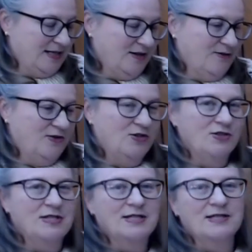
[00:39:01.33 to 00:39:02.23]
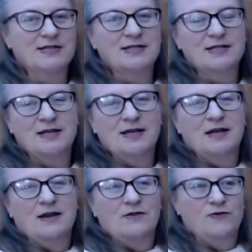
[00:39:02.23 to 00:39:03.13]
of uses
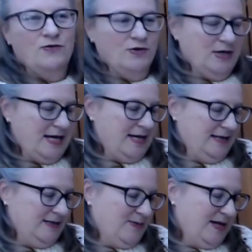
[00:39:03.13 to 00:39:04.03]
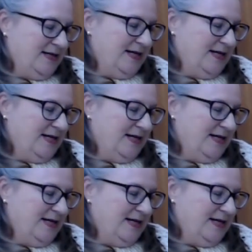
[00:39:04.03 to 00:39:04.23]
for hand-spun